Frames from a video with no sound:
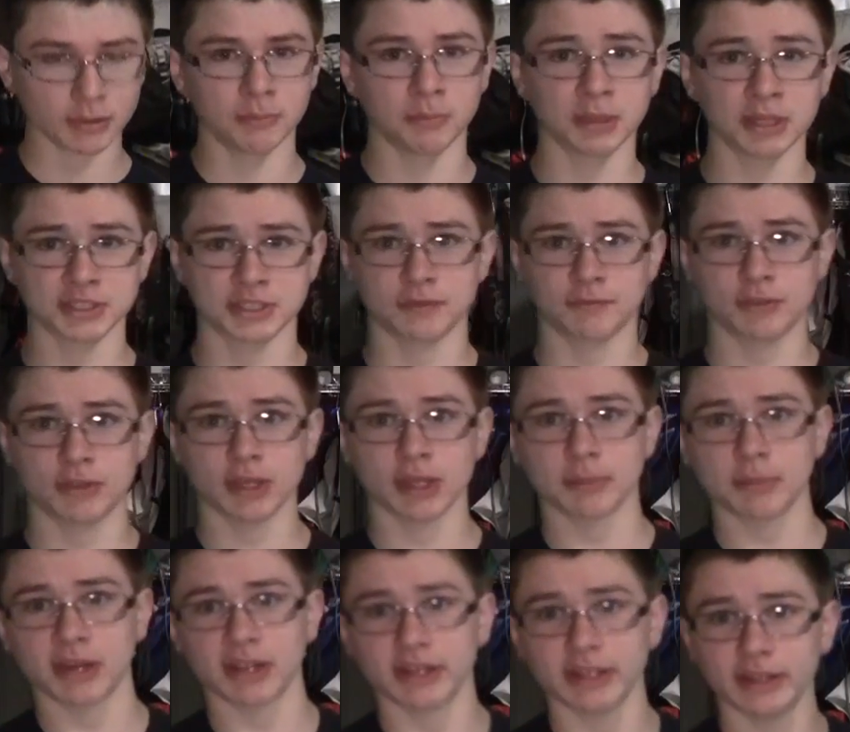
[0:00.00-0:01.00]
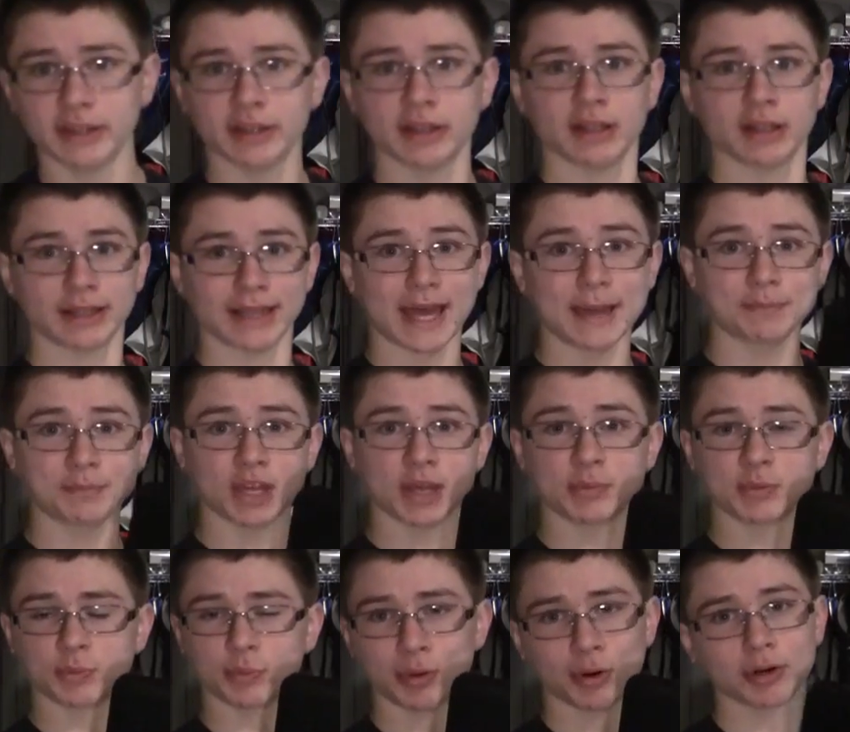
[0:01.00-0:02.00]
Plus, if you think about it, a
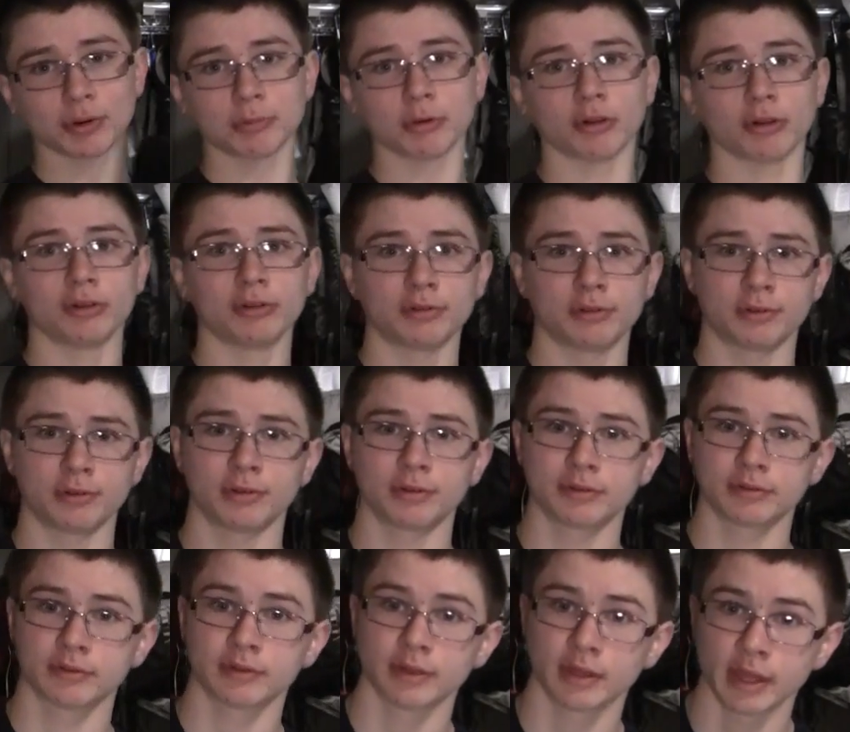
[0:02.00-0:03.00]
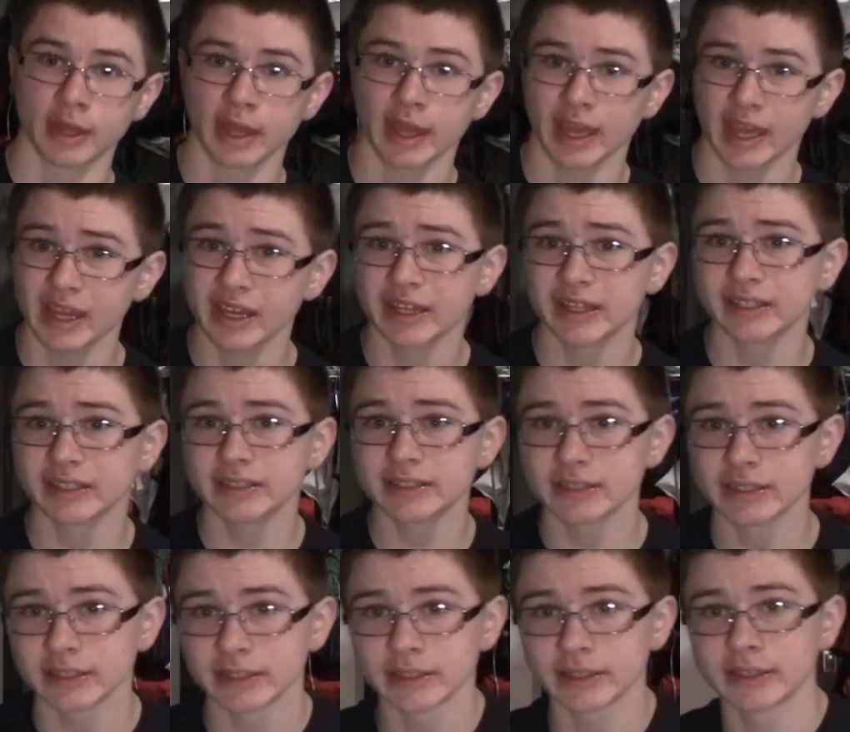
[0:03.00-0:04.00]
laptop's portable,
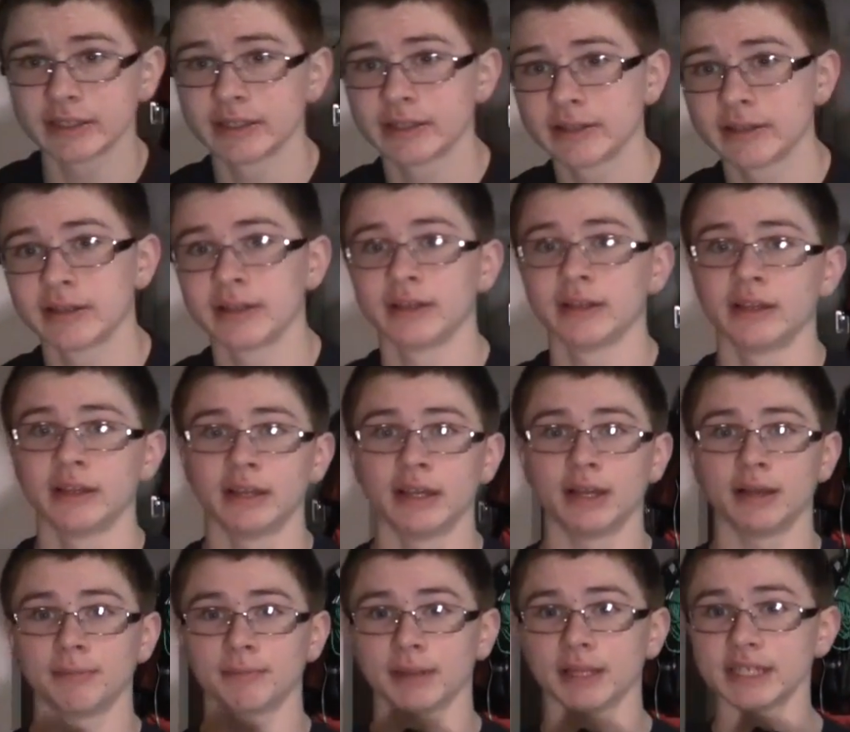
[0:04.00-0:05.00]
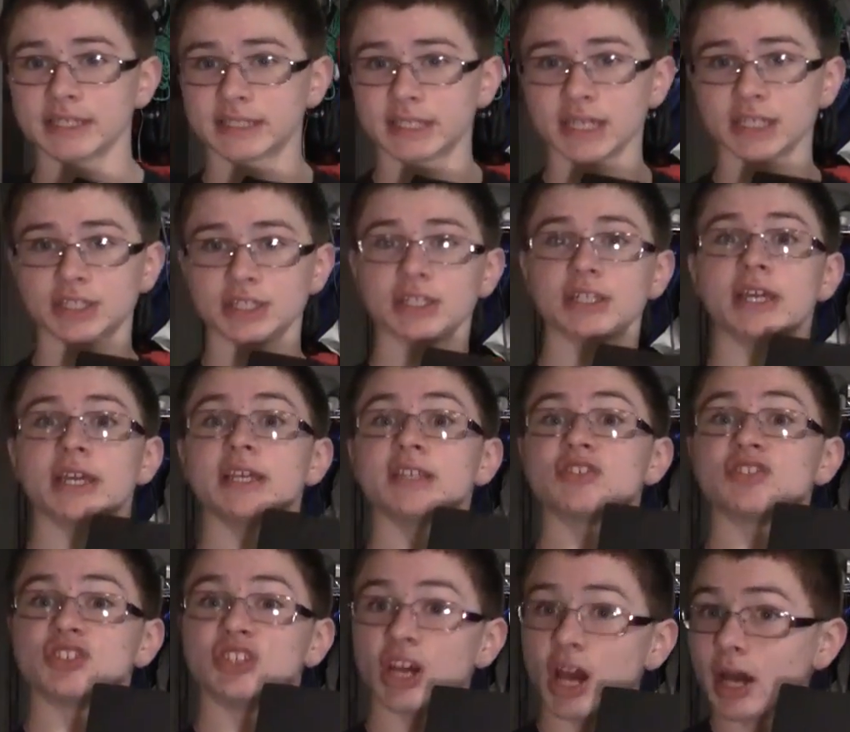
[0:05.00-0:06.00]
and PlayStation
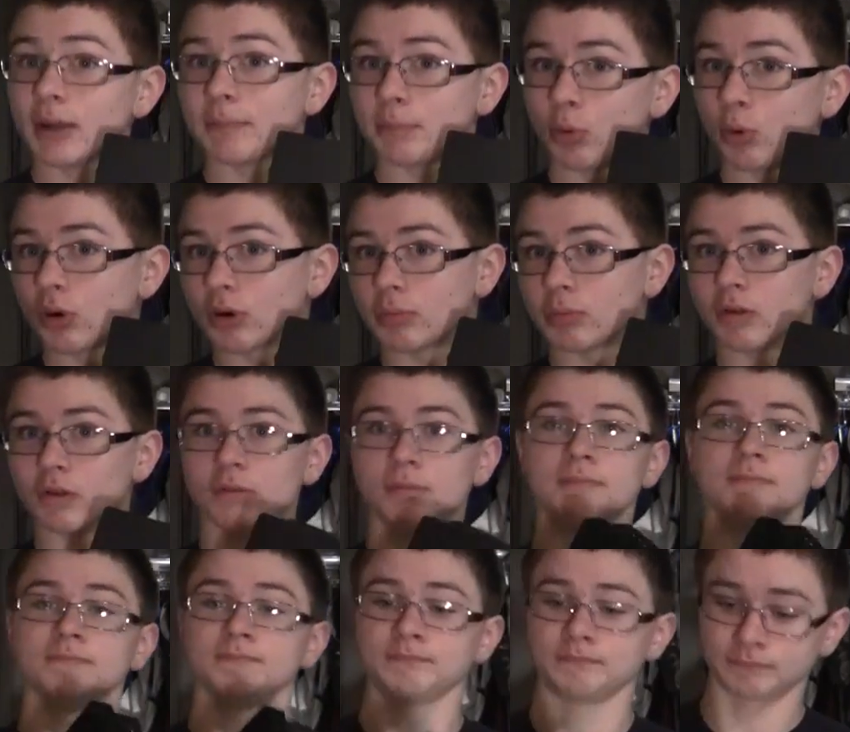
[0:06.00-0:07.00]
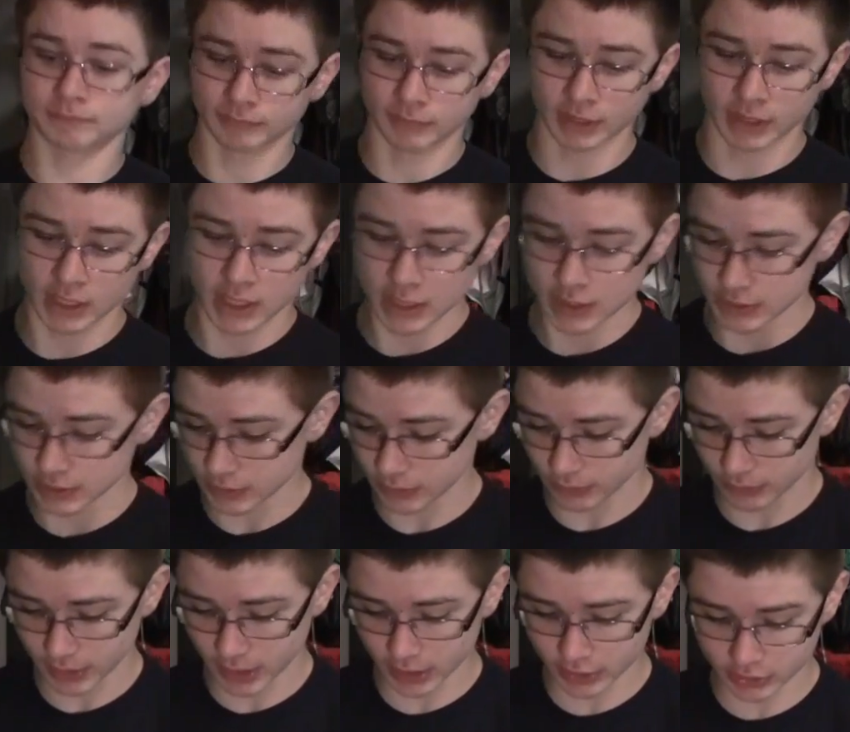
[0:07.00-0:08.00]
is not portable. So
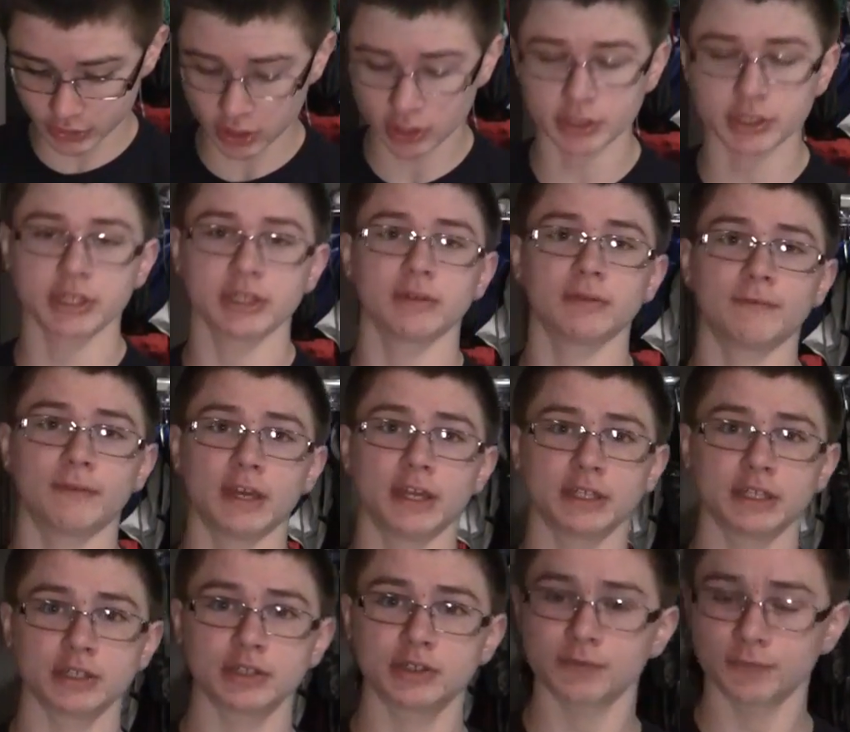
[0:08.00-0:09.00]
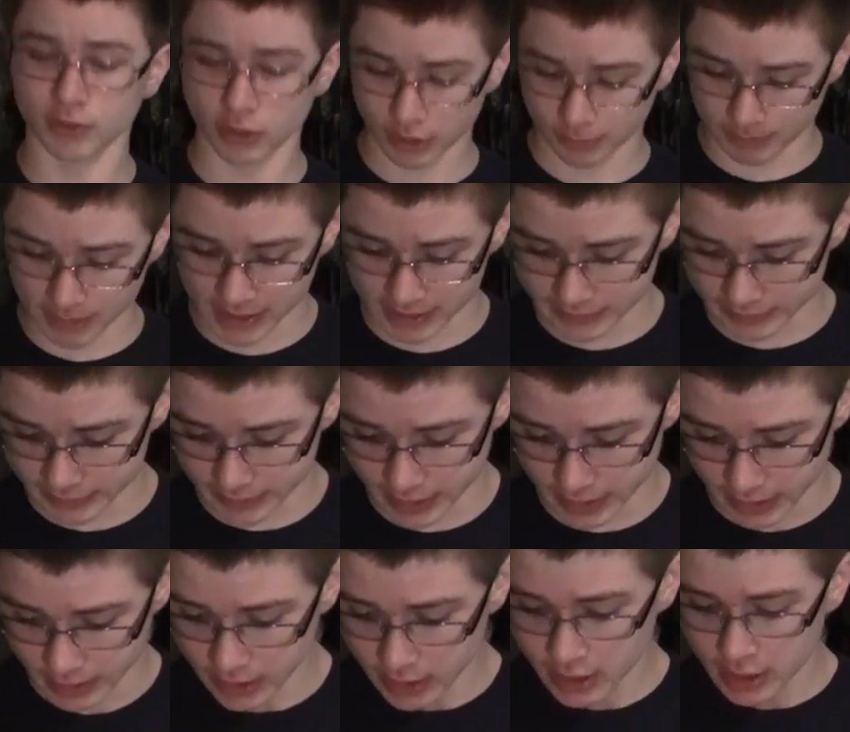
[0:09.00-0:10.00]
there's already an advantage for the
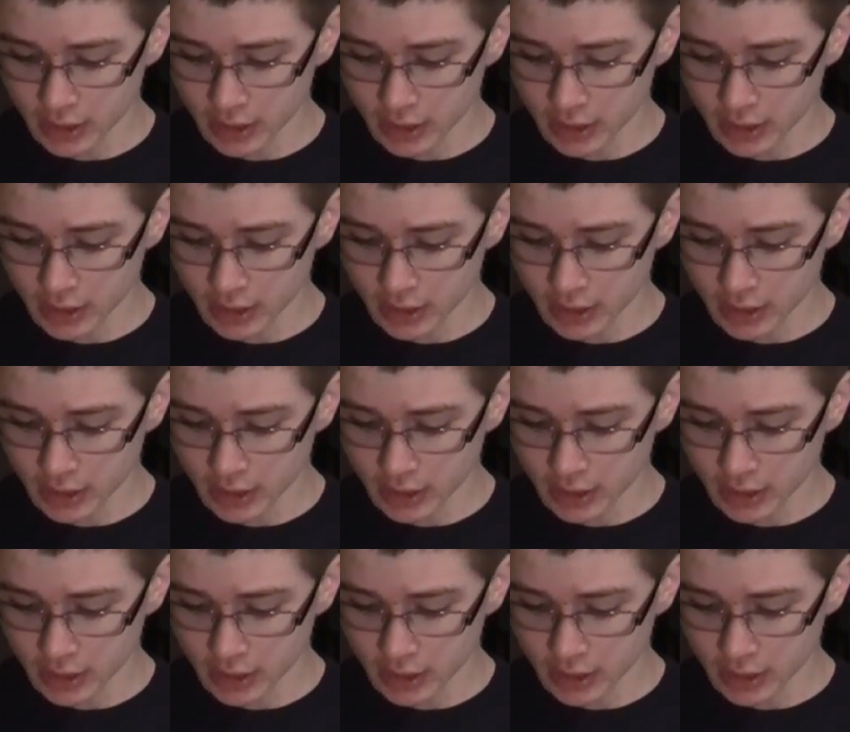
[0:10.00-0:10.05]
PC.